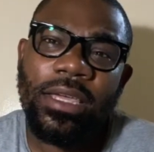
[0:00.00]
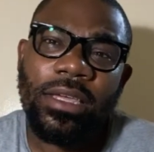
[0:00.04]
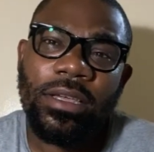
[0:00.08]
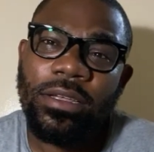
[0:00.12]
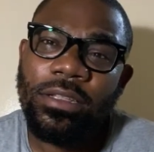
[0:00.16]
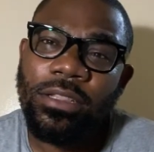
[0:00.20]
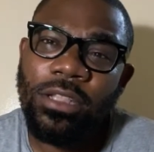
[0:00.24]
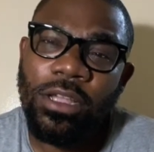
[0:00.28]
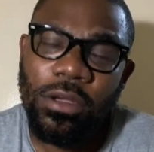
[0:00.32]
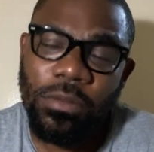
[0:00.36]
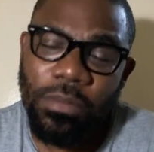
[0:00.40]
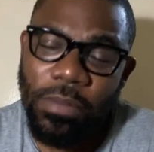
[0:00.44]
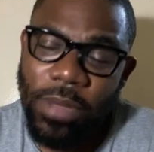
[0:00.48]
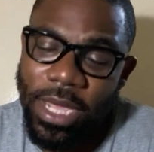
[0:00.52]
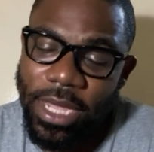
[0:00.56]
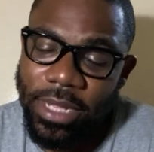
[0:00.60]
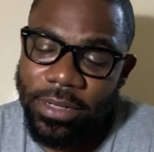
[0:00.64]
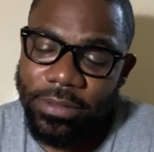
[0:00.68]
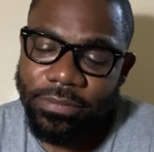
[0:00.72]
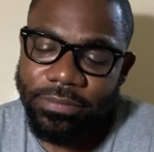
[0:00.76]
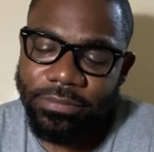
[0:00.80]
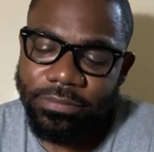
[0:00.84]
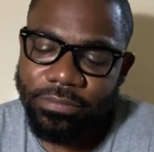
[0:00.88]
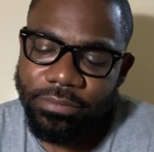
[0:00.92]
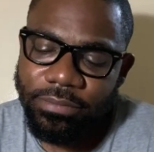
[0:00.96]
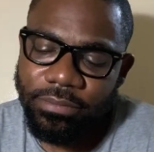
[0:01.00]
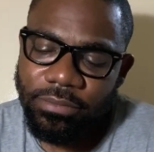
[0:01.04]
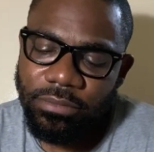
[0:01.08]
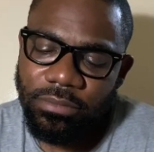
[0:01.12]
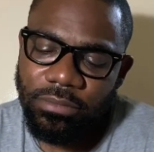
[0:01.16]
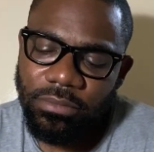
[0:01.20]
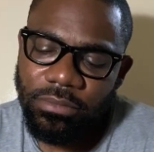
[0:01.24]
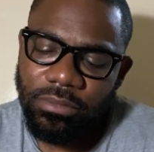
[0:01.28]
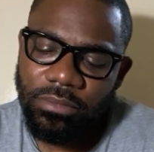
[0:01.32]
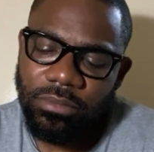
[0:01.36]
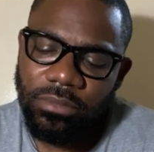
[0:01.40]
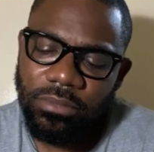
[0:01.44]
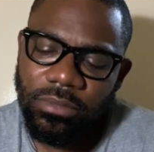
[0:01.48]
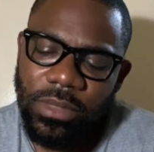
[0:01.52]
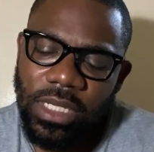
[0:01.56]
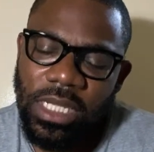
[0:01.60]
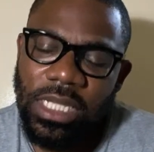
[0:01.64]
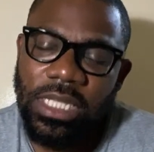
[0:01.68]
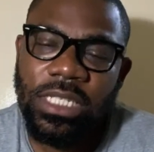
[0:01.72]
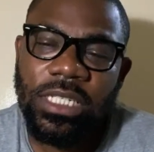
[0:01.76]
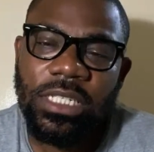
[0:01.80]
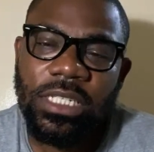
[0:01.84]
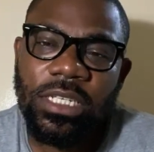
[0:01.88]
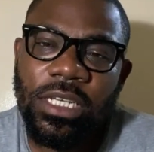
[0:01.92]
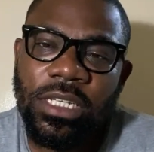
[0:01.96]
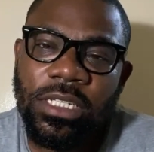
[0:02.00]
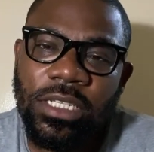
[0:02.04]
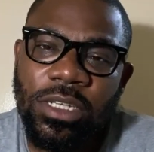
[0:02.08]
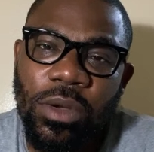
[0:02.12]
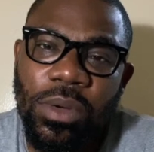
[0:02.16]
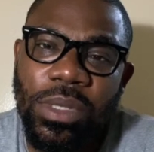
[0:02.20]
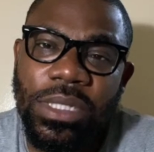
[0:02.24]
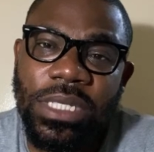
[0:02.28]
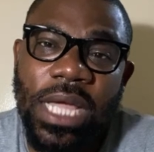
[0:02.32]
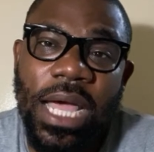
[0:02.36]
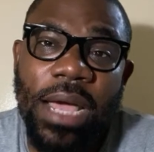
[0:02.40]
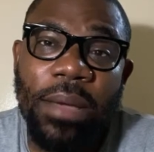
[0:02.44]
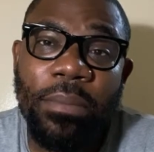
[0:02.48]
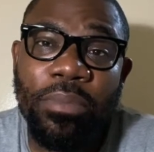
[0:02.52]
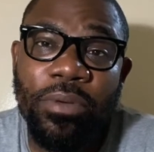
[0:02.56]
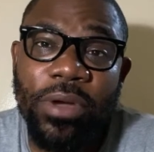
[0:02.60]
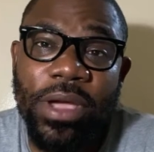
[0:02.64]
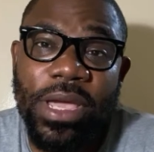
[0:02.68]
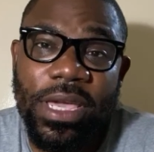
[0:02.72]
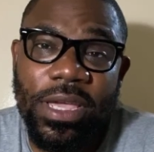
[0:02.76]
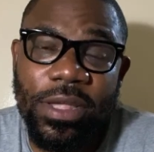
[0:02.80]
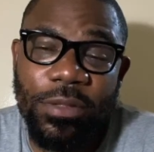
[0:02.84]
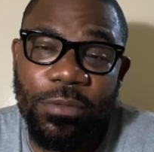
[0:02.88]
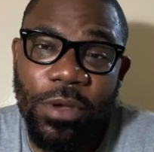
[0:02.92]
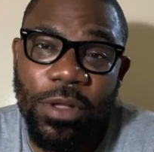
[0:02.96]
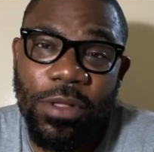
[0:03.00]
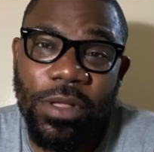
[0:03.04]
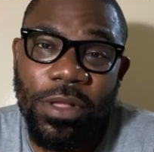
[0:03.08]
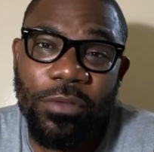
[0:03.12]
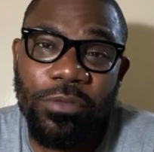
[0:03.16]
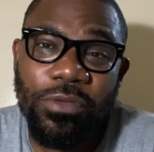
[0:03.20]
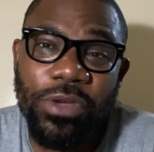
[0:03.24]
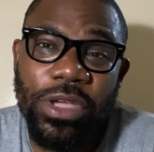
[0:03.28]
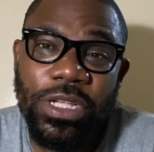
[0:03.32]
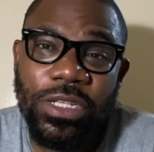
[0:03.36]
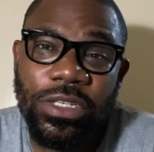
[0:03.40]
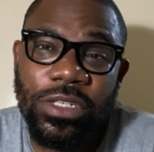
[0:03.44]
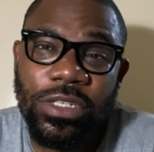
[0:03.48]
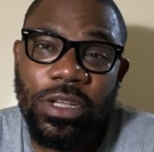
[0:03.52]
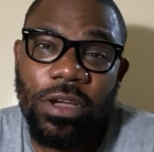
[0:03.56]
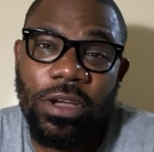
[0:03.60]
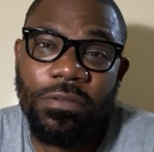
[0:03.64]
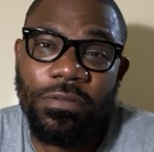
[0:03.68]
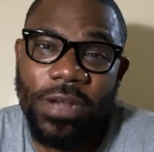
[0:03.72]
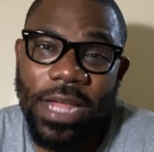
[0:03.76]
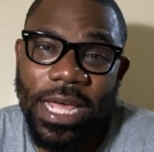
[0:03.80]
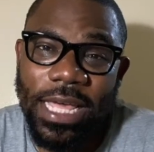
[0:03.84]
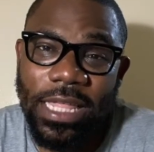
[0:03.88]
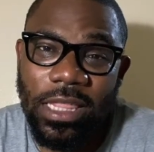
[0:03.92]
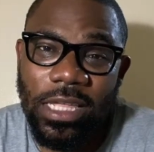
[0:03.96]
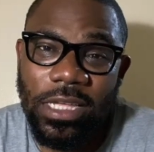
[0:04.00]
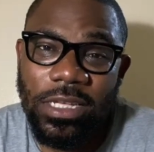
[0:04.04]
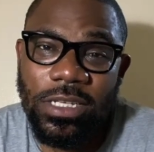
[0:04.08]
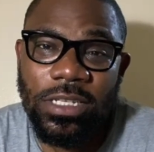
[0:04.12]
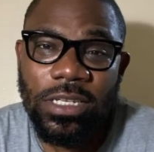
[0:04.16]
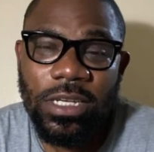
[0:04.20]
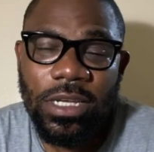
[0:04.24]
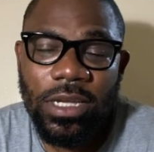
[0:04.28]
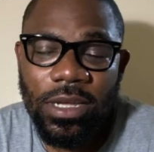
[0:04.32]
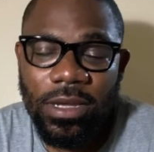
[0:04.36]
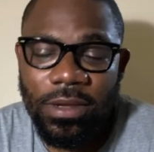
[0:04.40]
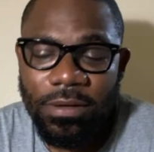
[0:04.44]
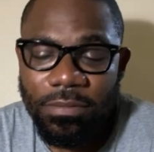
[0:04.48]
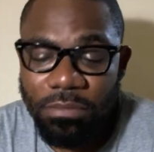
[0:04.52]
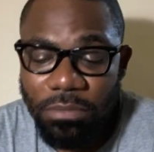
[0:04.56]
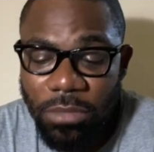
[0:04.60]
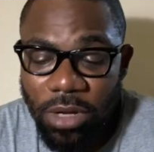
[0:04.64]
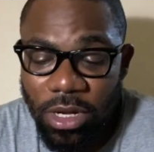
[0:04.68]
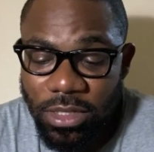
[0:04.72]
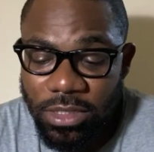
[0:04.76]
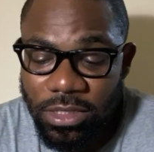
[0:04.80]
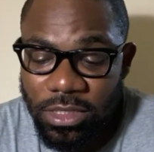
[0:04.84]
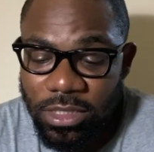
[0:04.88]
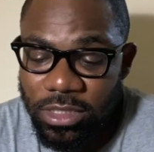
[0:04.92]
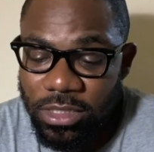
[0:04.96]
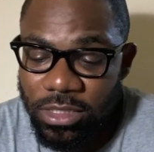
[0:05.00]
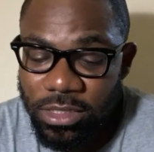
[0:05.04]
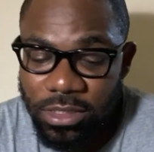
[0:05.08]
Look, man, it's always heartbreaking when I read stuff like this, but